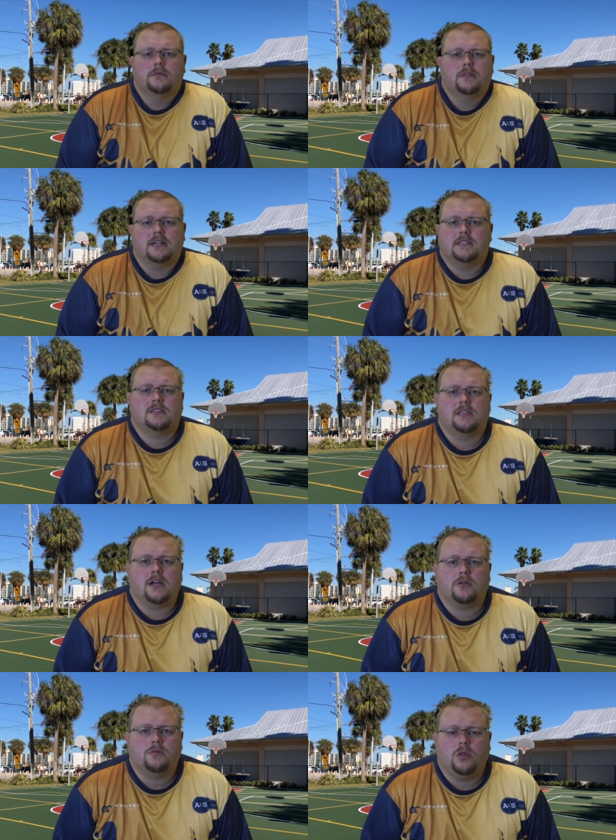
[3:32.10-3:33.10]
Because
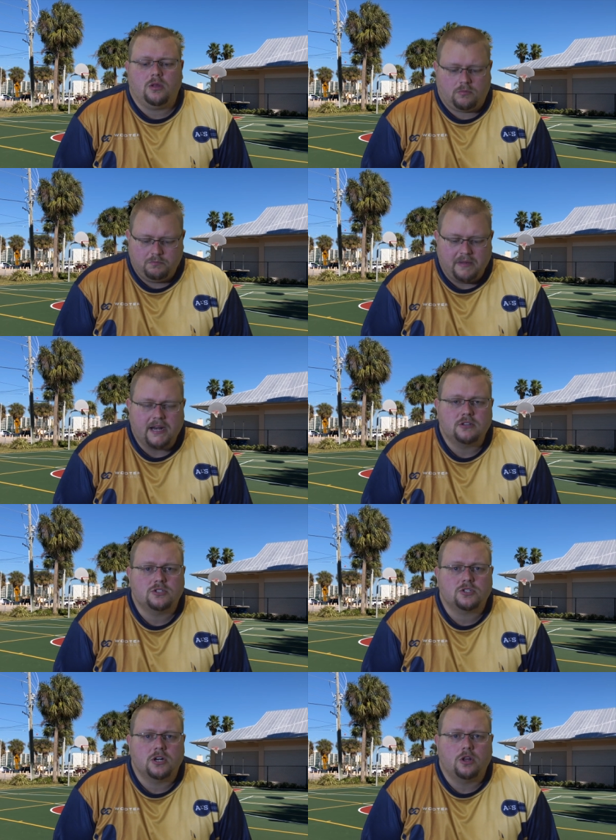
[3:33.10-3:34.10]
the
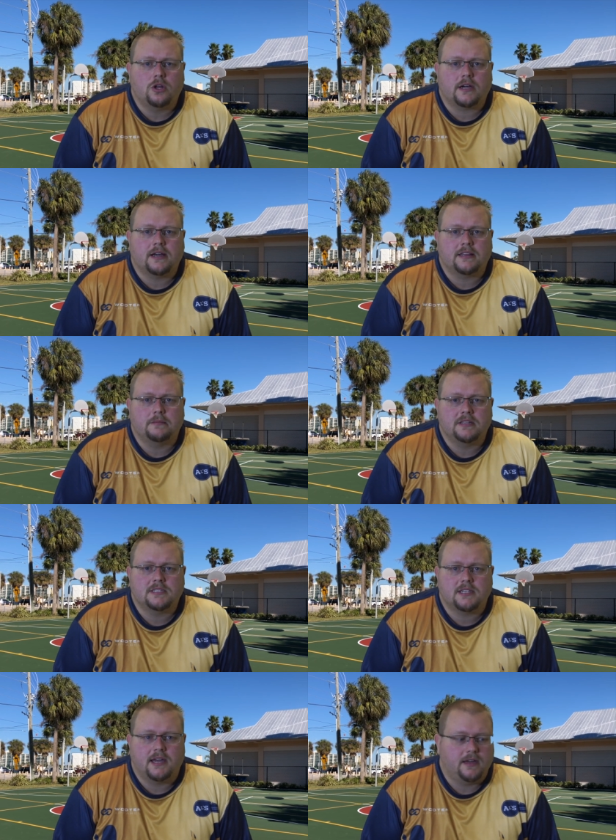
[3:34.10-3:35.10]
manager's going to look at them and
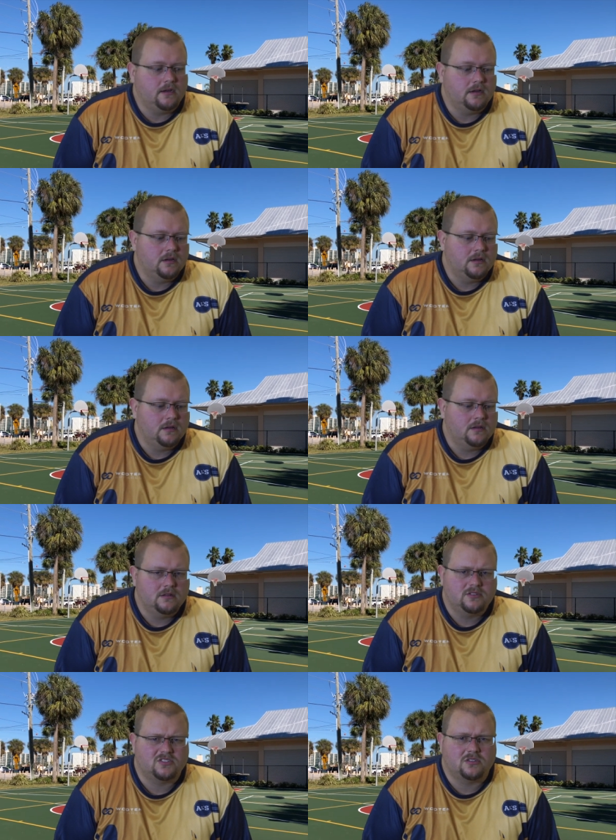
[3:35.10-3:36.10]
say,
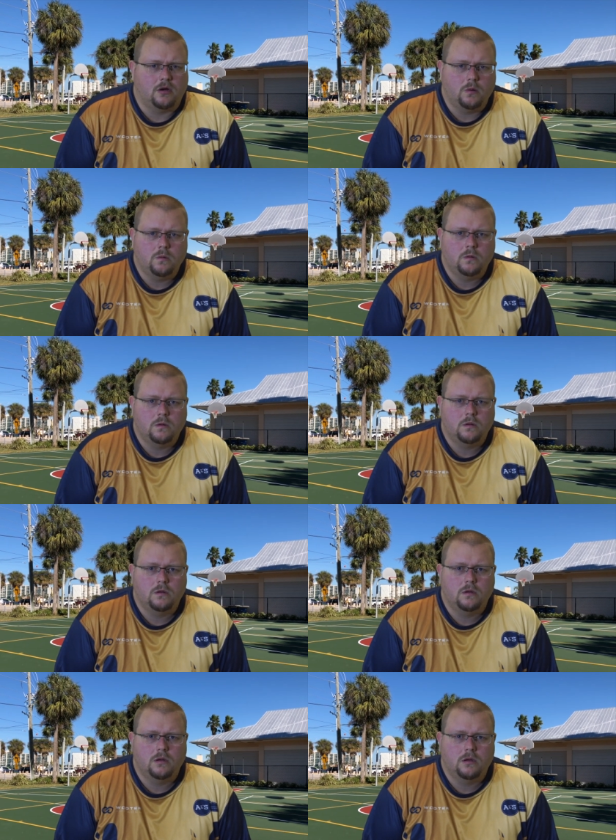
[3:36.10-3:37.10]
so?
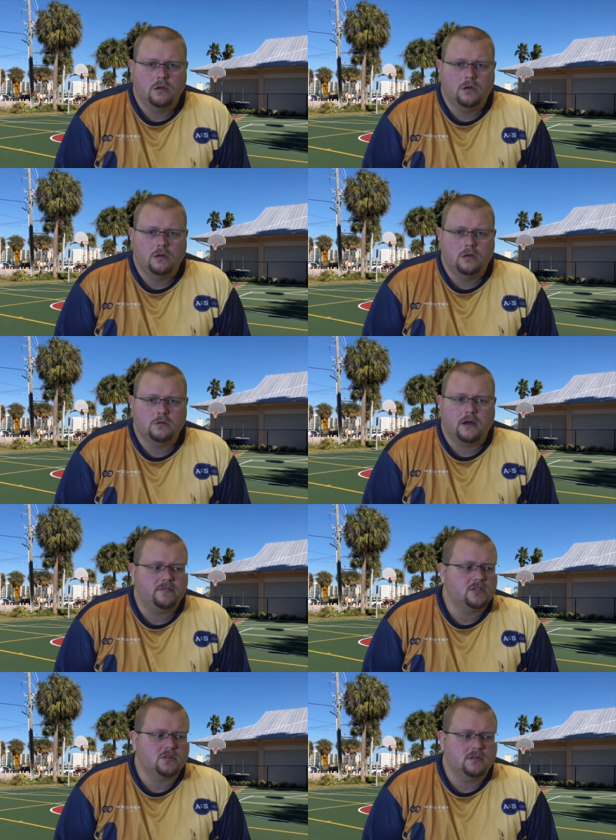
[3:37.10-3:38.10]
You
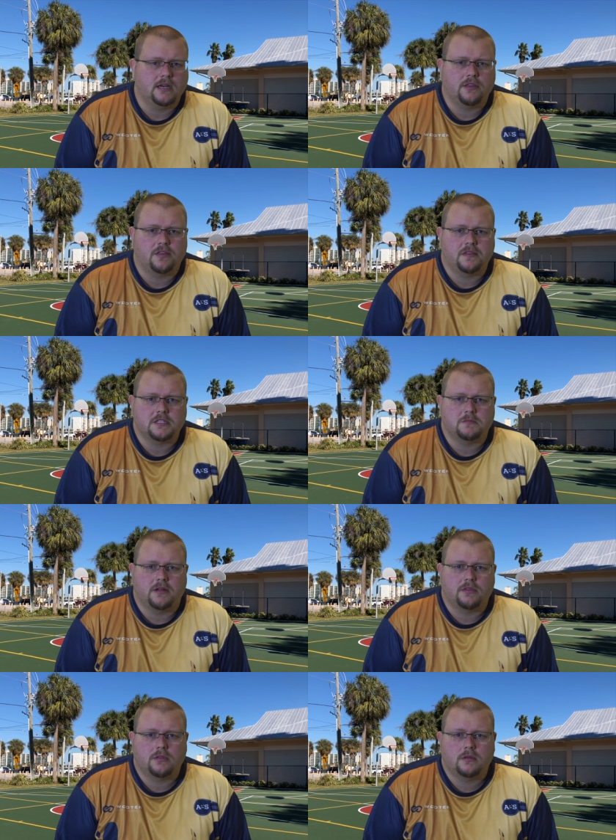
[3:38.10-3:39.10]
haven't sold anything this
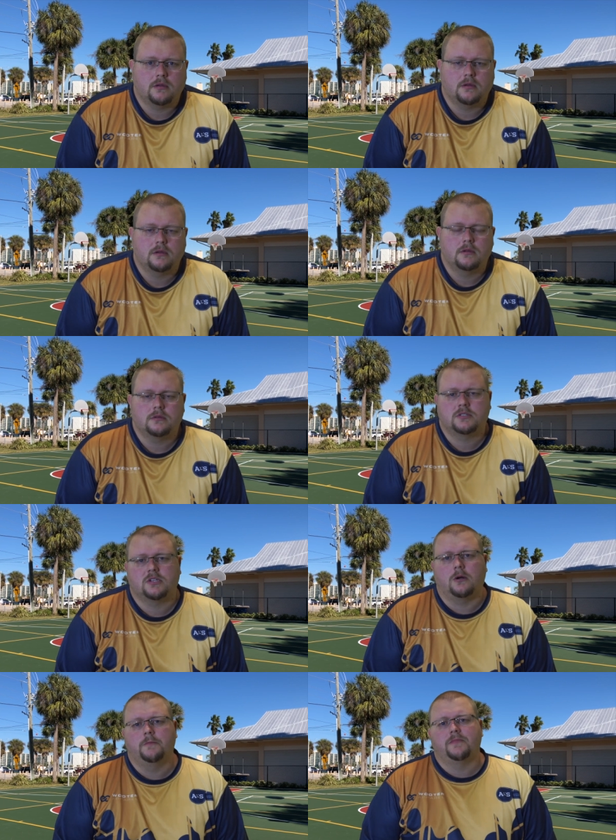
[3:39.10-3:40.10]
month.
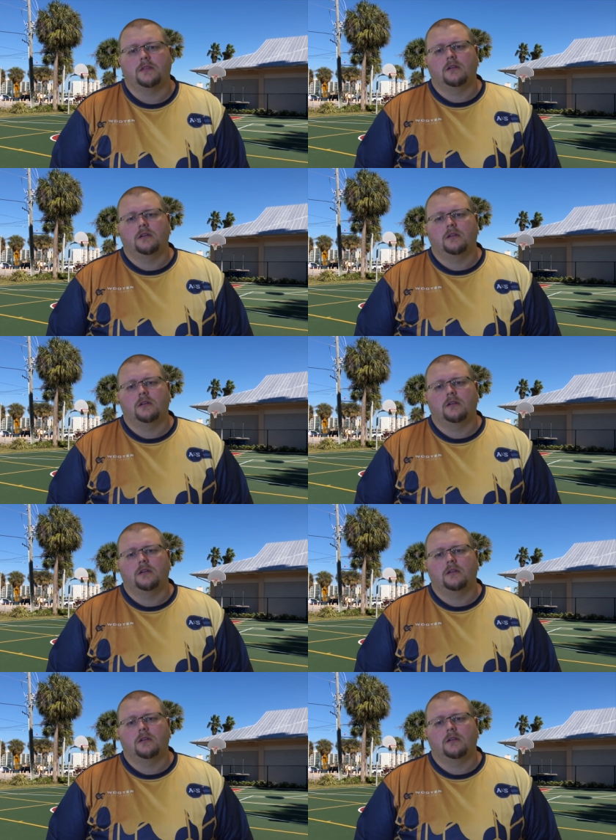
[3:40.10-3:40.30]
So,